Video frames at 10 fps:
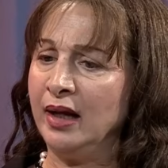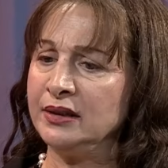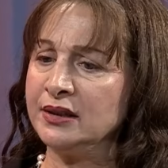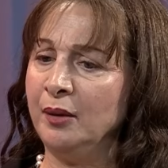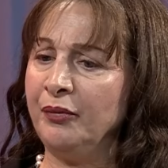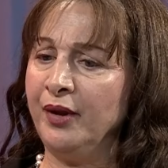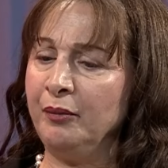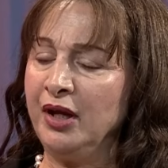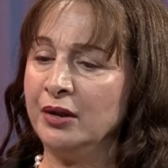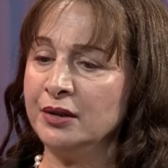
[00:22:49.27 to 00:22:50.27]
on something
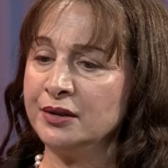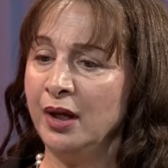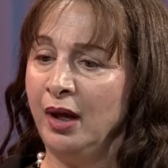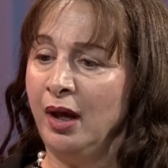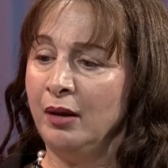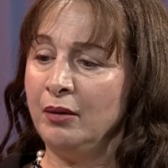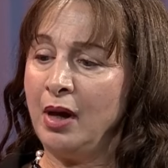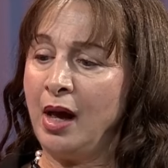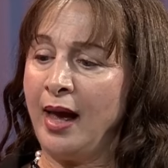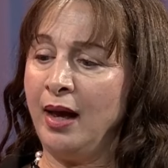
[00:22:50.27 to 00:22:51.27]
because
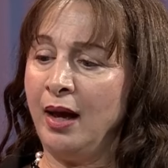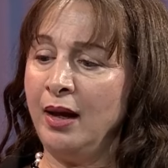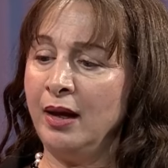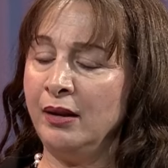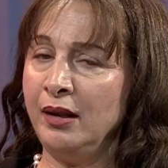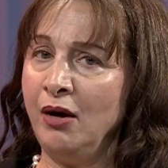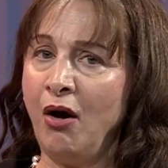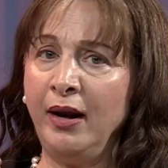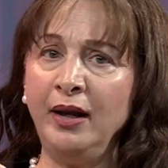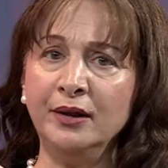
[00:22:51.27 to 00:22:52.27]
I, I, the
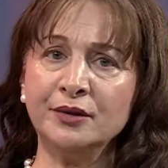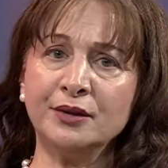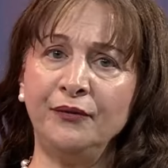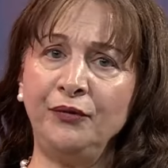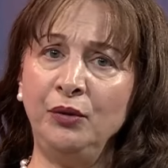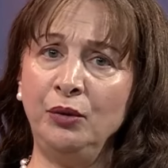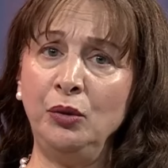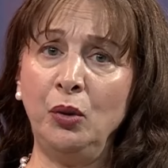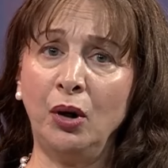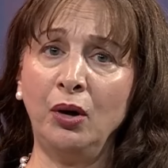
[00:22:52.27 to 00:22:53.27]
audience, if you,
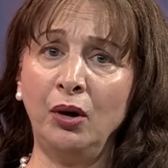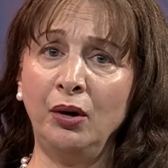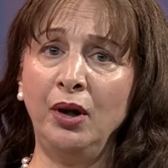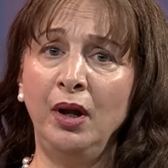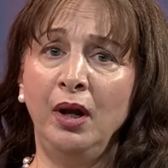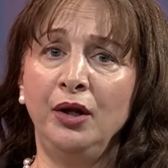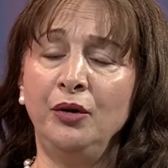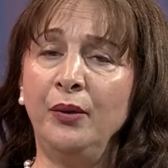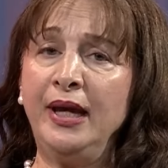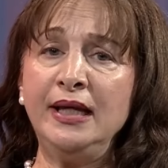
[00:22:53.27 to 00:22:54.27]
you heard, you
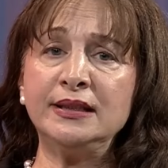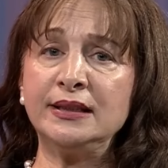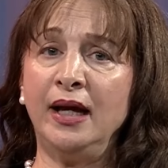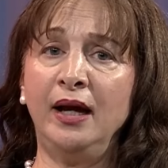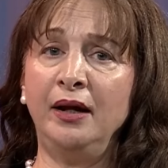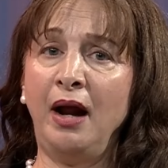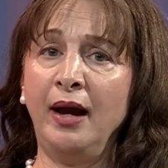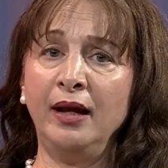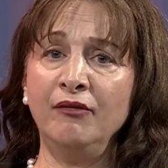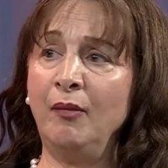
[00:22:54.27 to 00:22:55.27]
know, he said, I
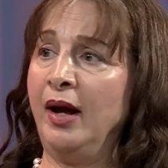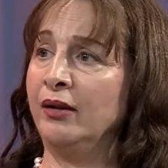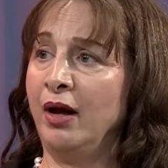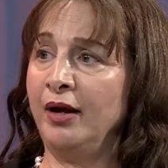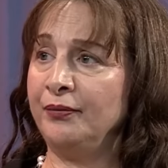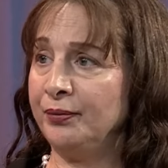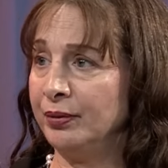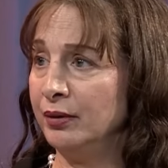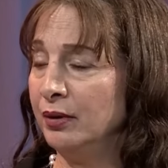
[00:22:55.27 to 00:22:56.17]
give my life